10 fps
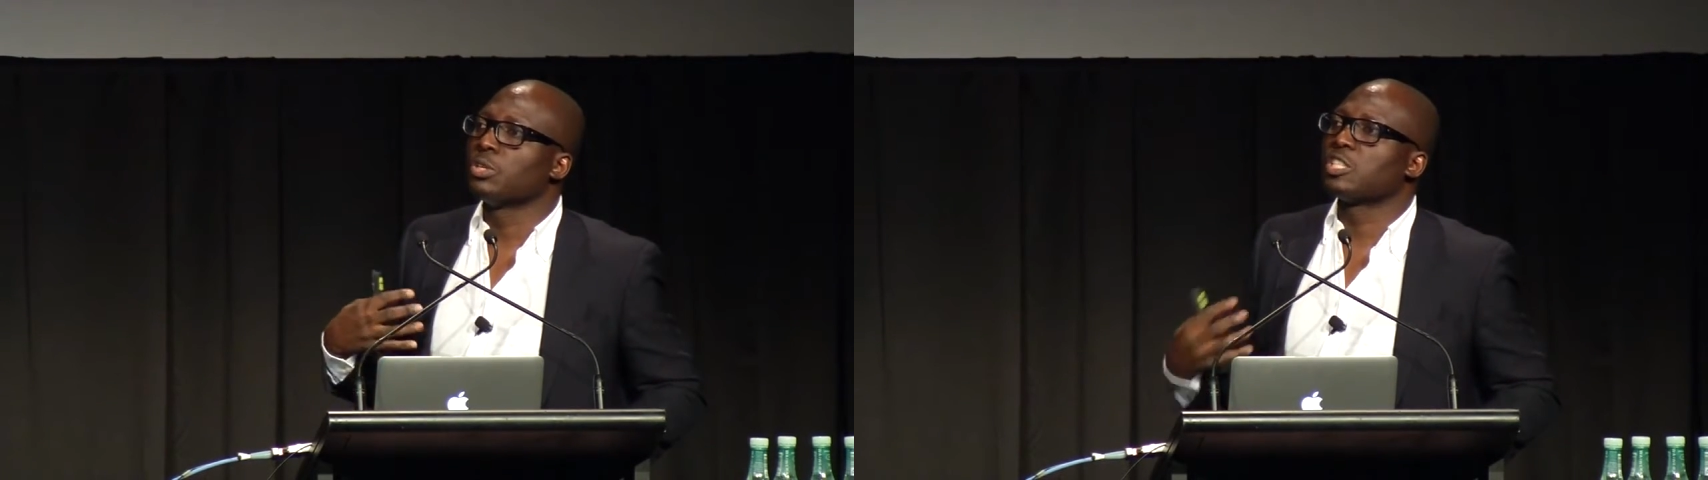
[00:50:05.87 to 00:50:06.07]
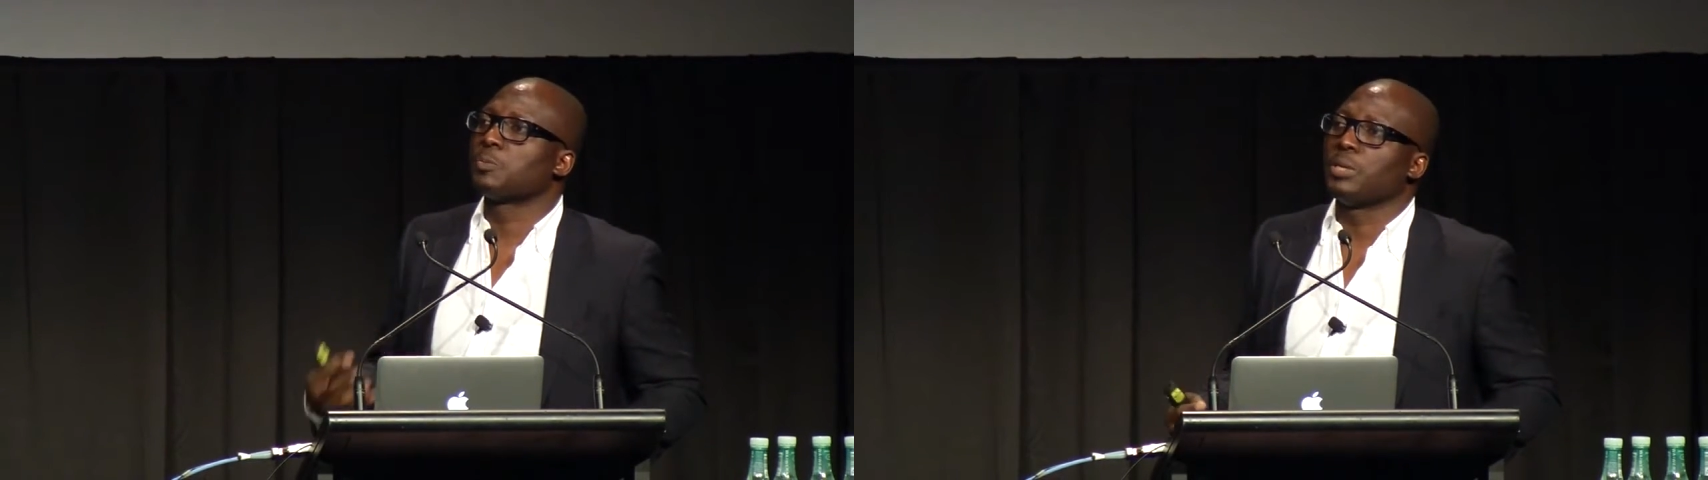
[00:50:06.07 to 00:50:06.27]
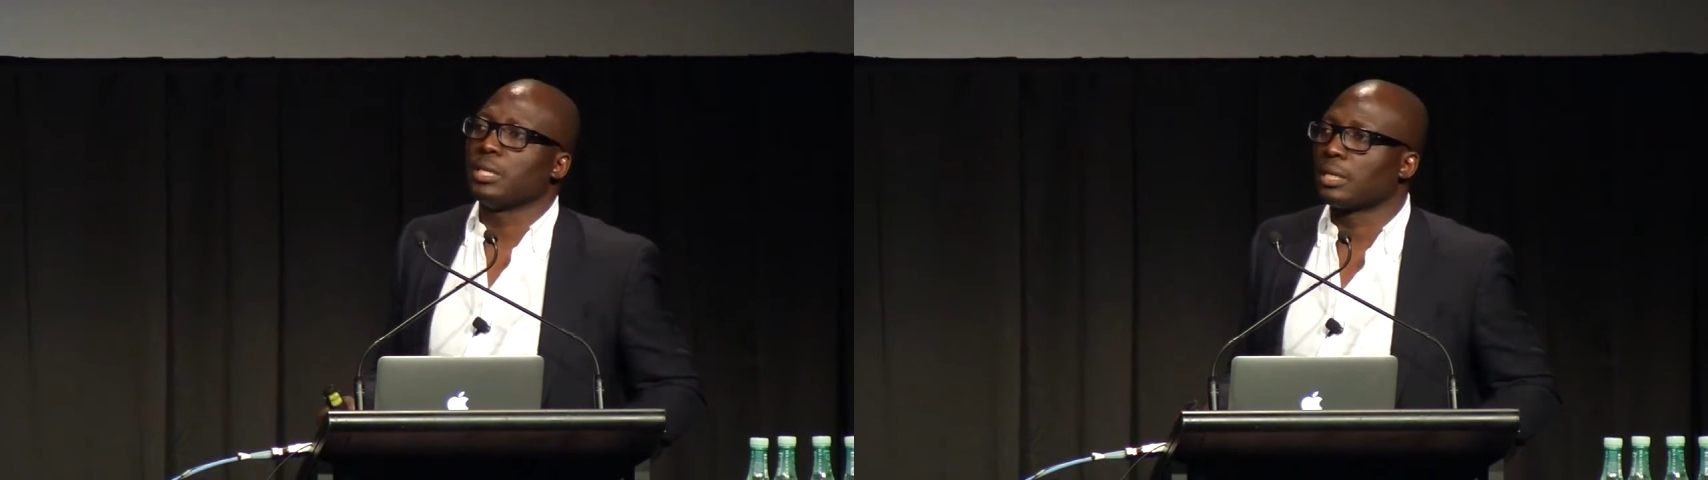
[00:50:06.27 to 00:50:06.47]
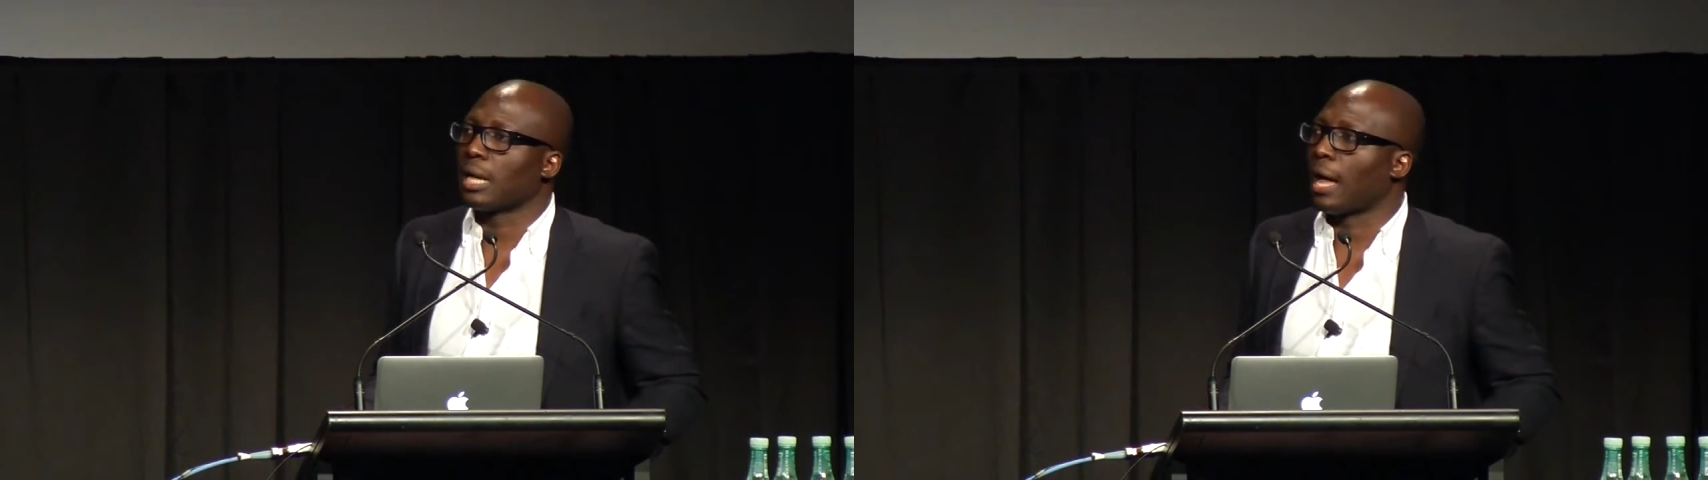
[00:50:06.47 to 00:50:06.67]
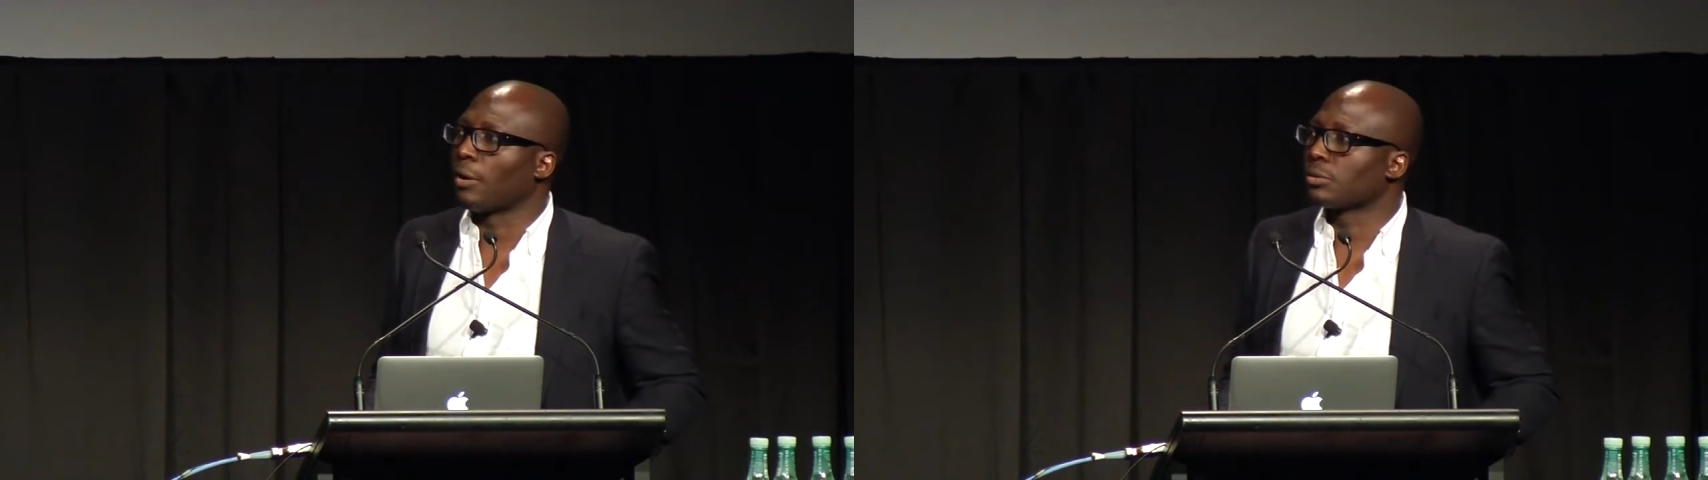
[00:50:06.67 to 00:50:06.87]
speak
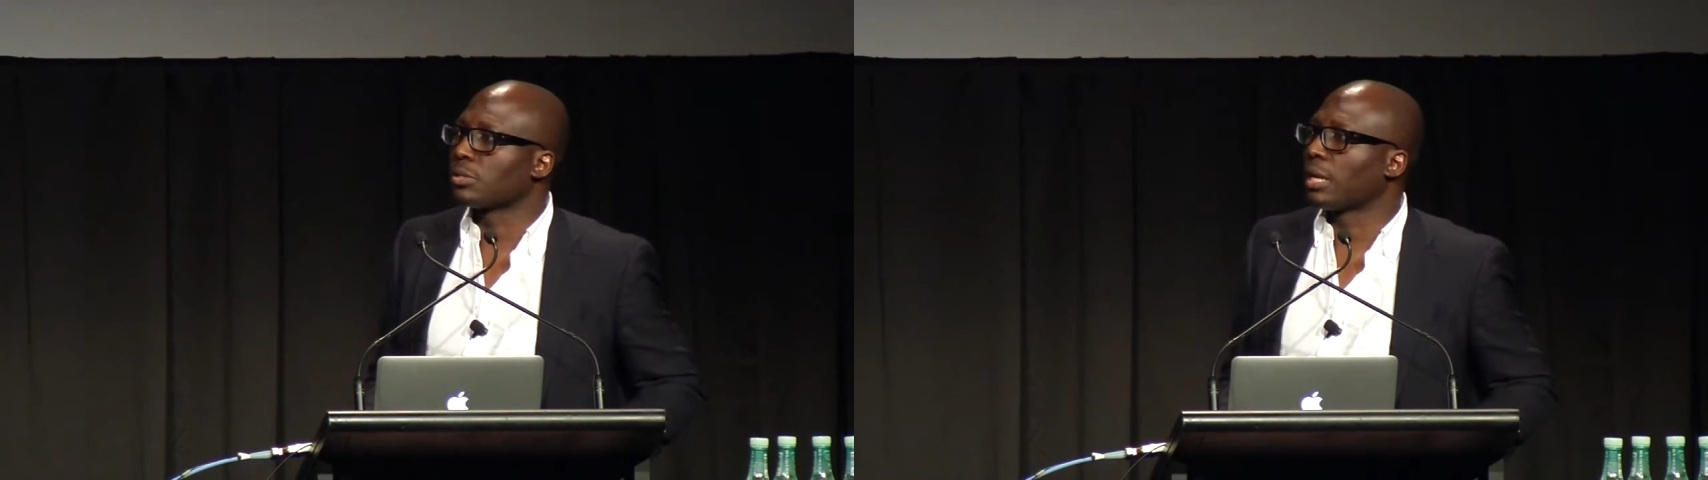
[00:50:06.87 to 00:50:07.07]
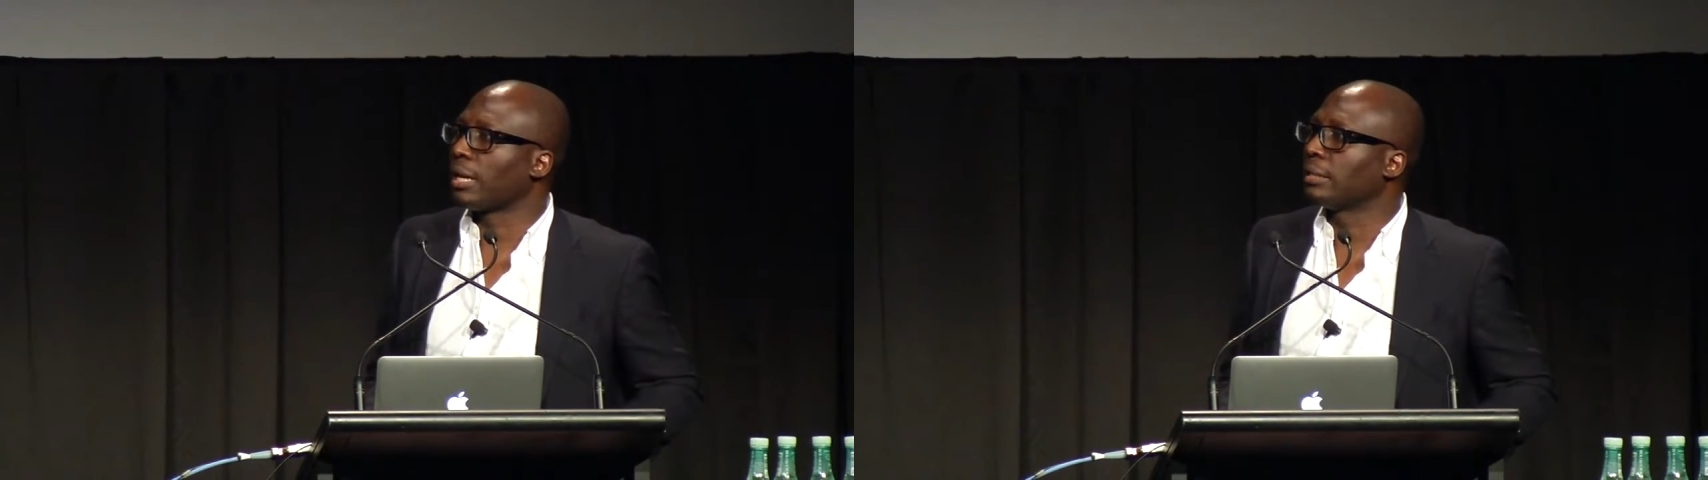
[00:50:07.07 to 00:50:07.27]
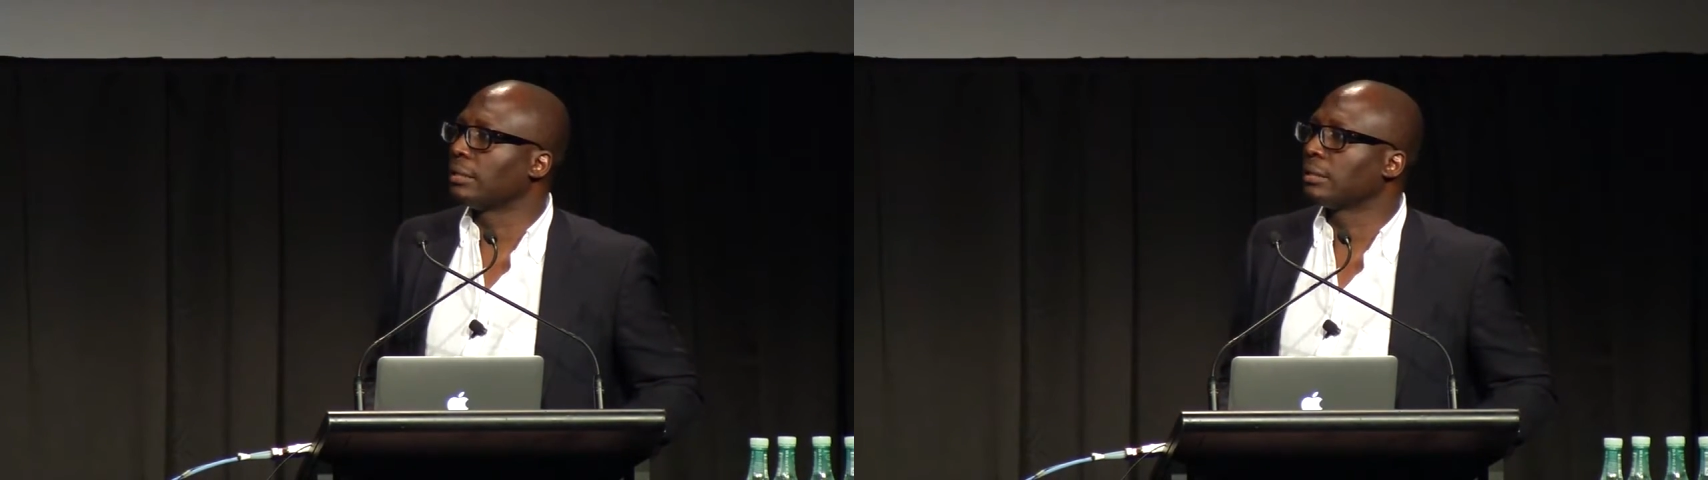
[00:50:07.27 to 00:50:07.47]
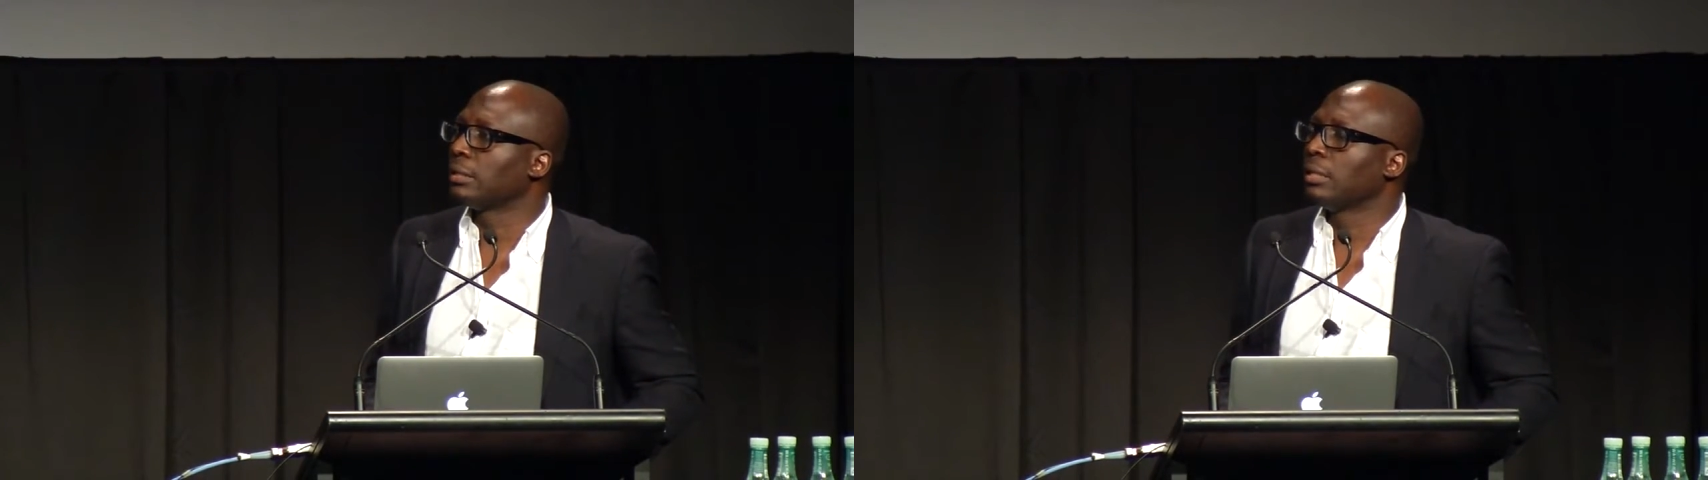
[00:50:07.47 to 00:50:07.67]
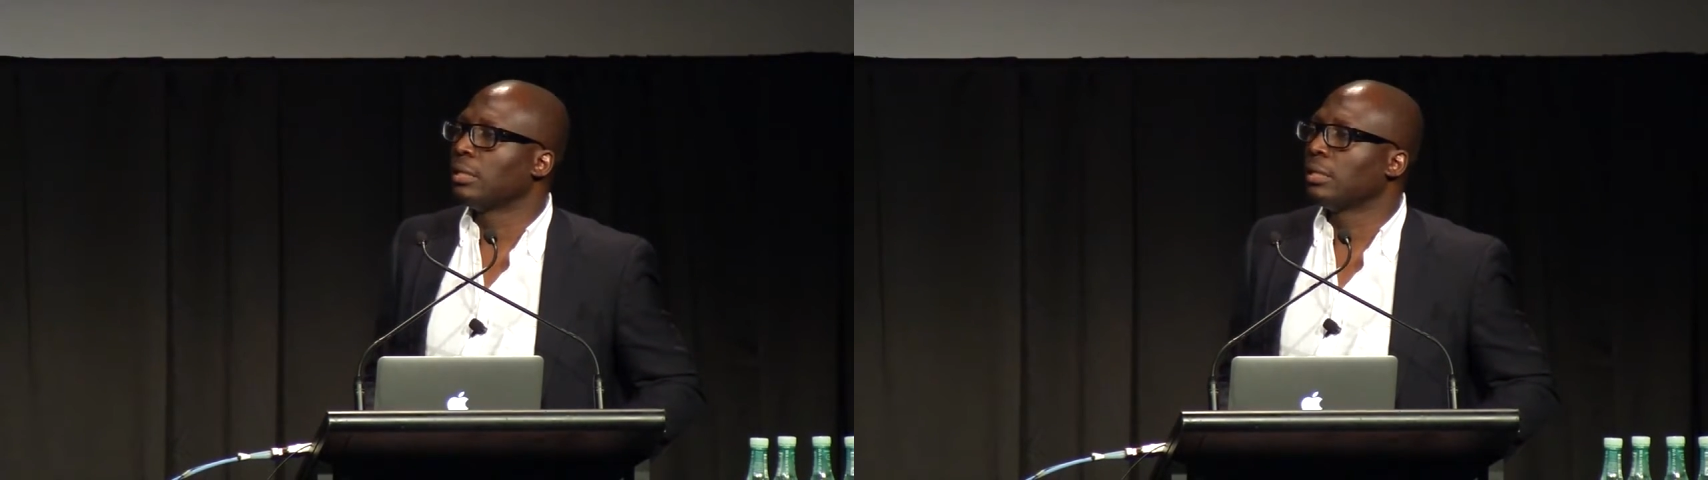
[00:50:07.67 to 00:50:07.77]
out and